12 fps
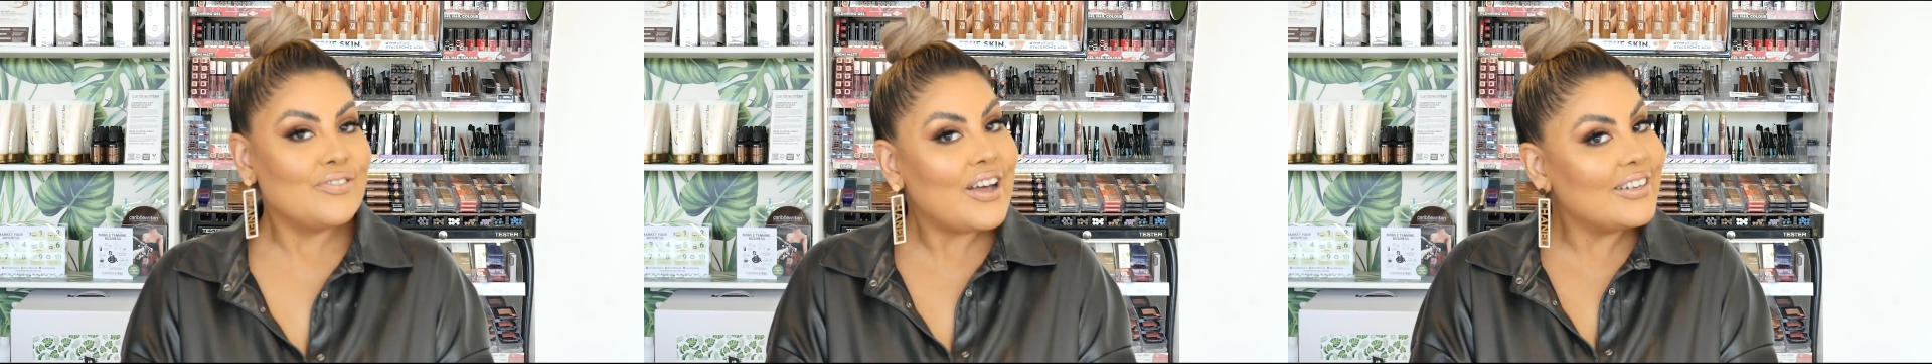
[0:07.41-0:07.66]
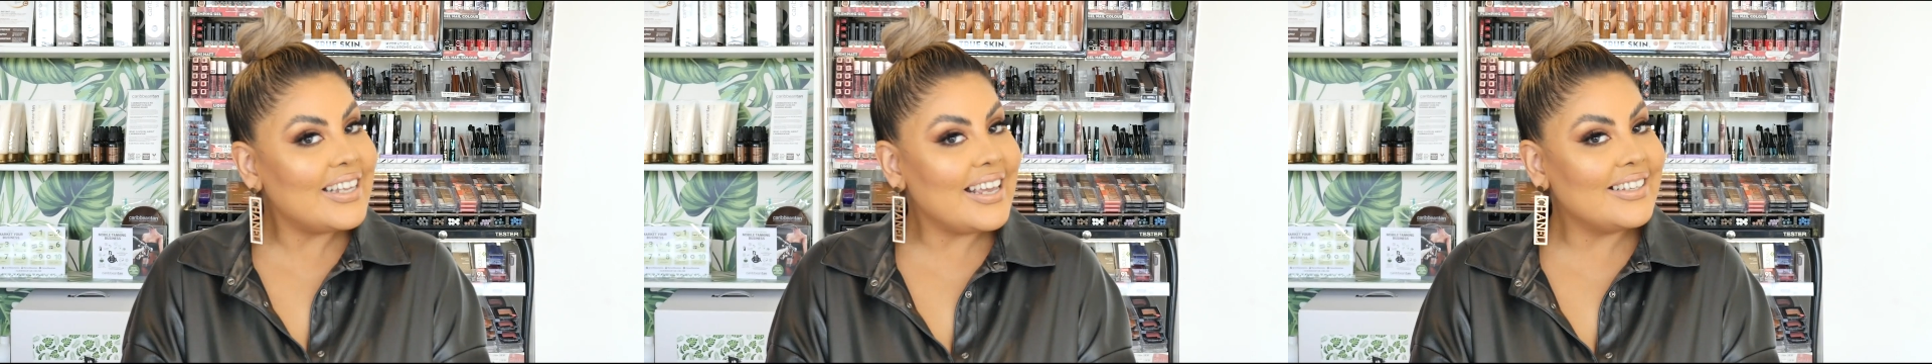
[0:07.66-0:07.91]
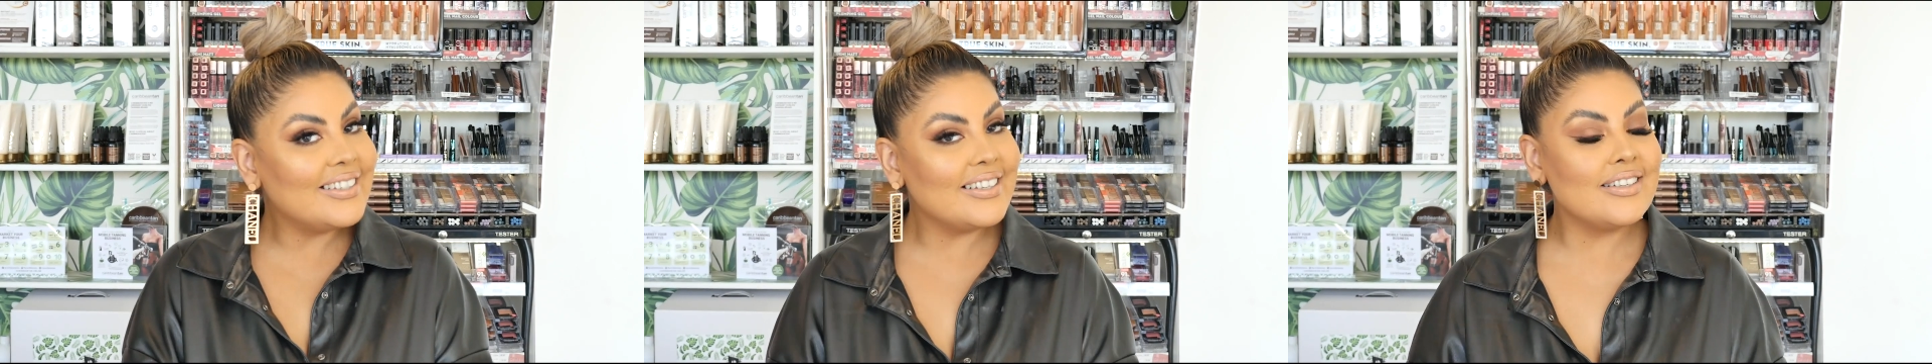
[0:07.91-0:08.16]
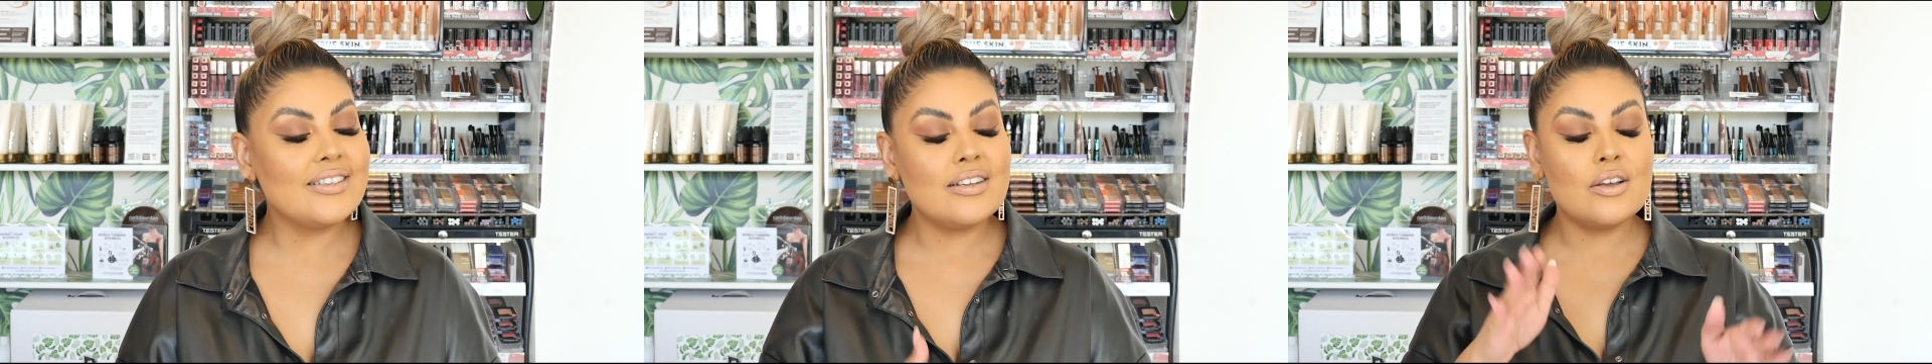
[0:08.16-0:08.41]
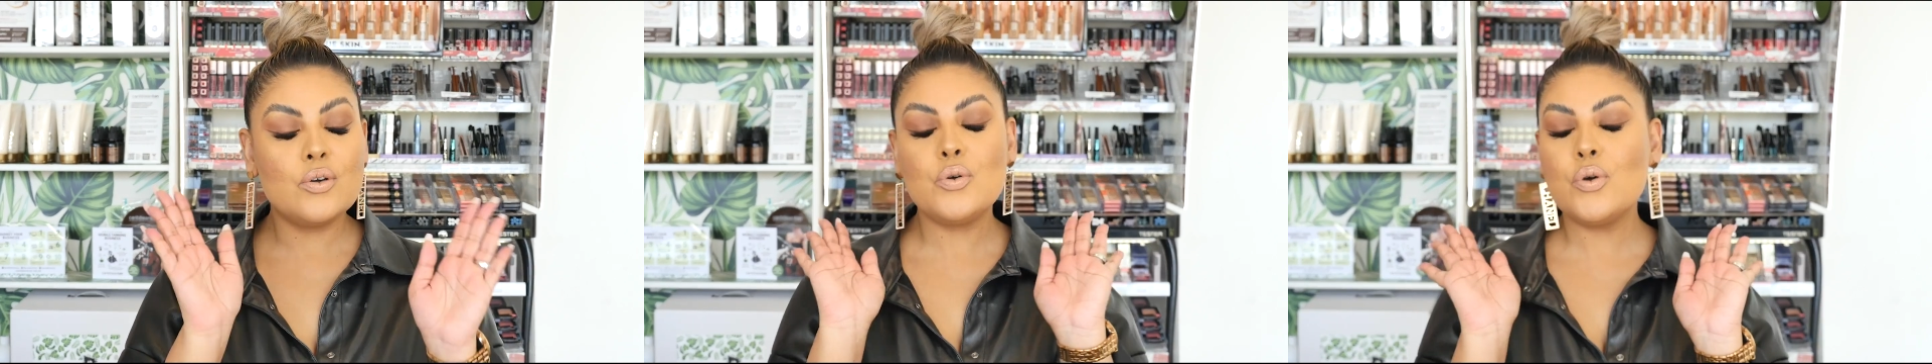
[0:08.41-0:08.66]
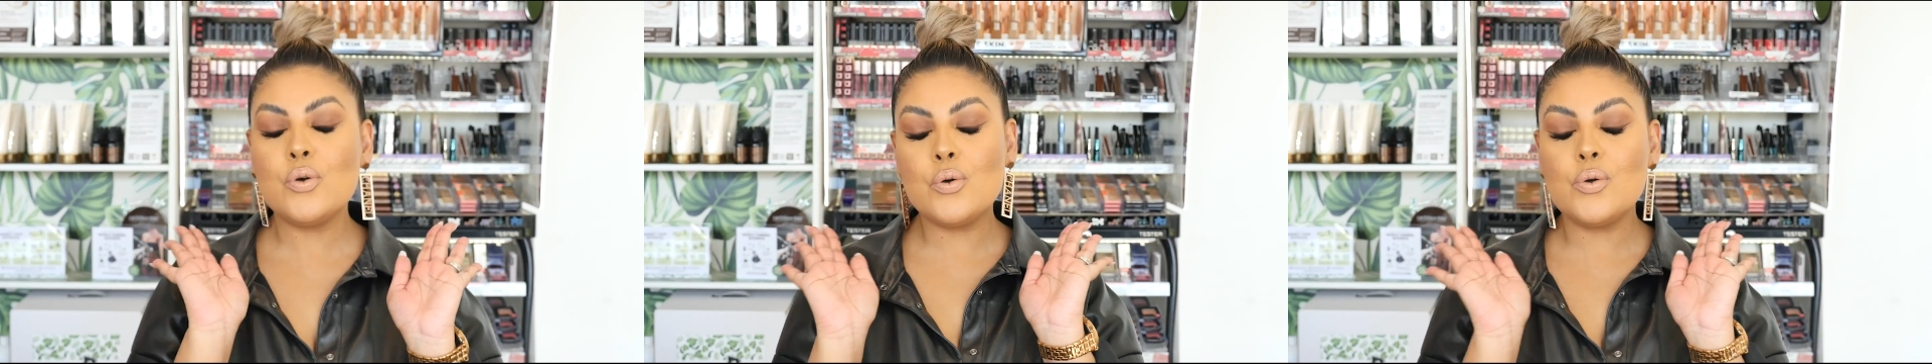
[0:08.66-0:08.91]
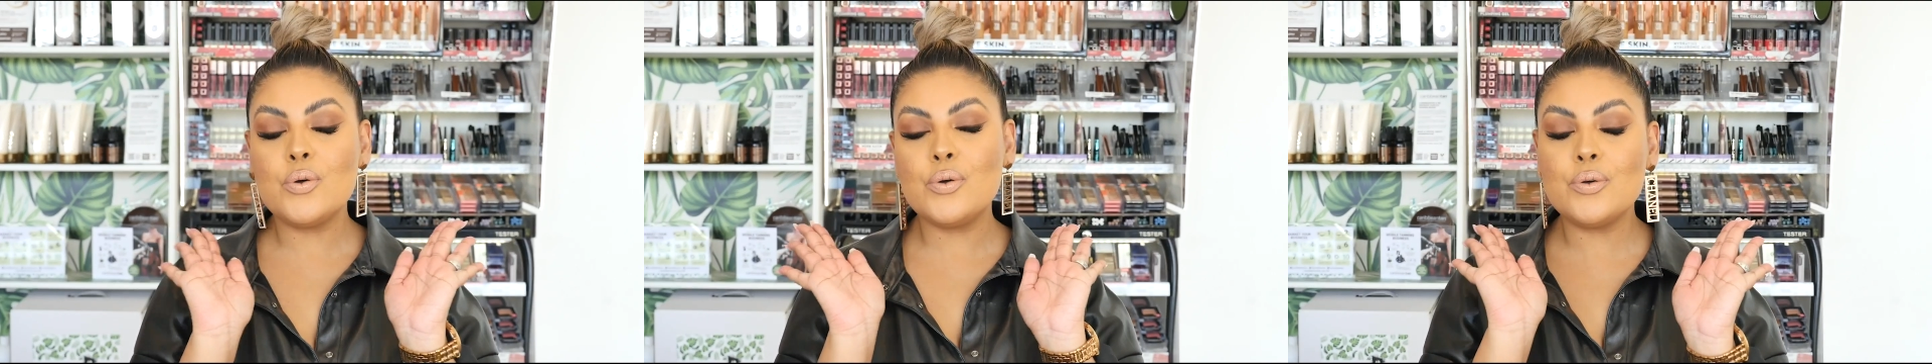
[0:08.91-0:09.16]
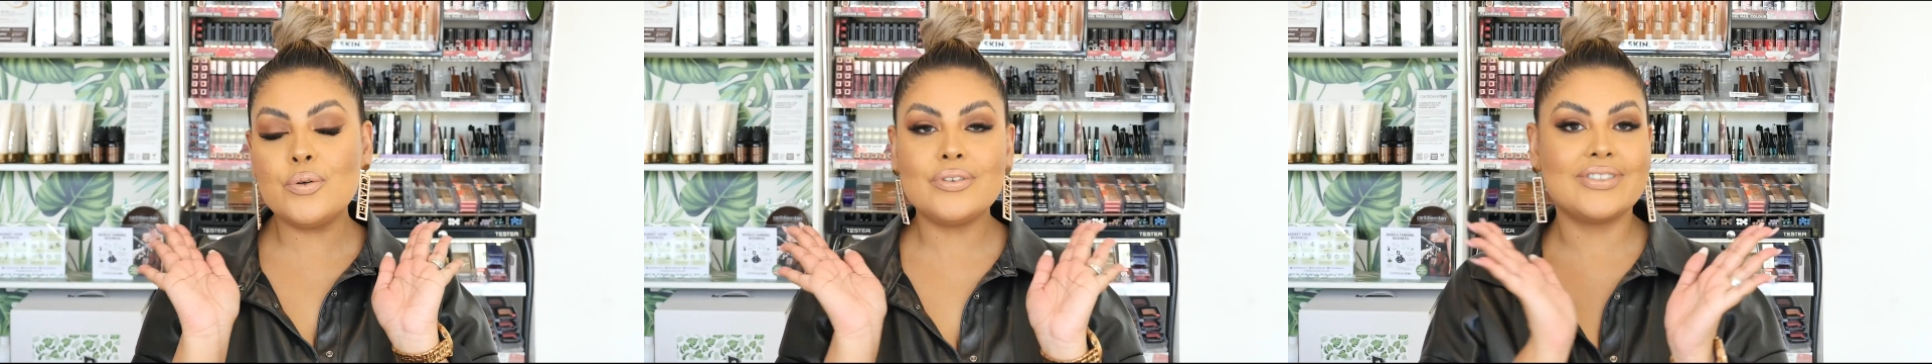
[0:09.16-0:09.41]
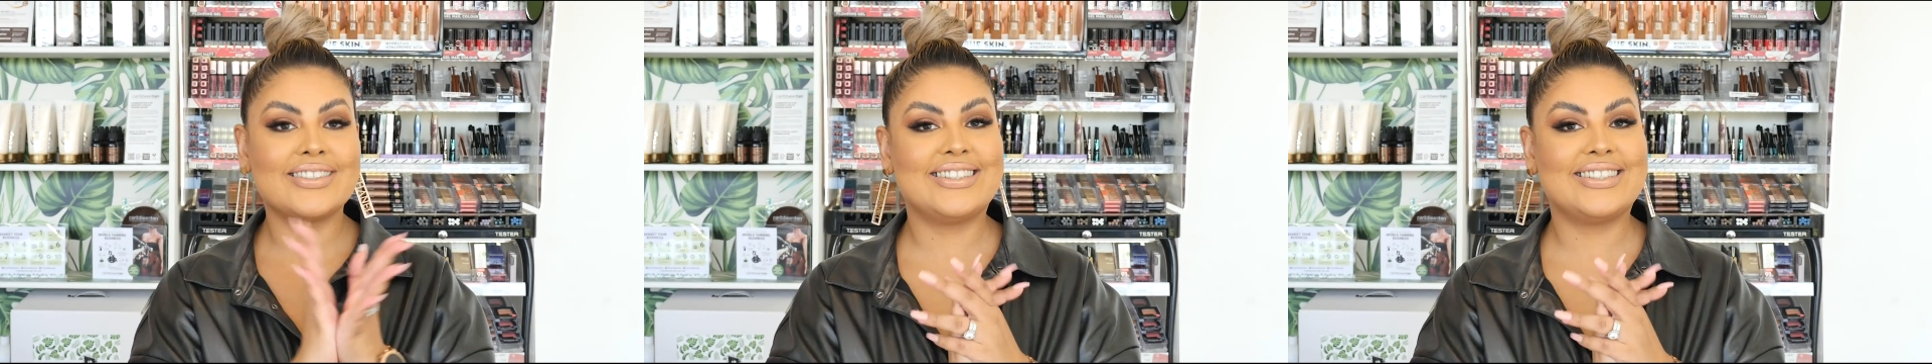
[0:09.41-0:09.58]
Foundation. Woo!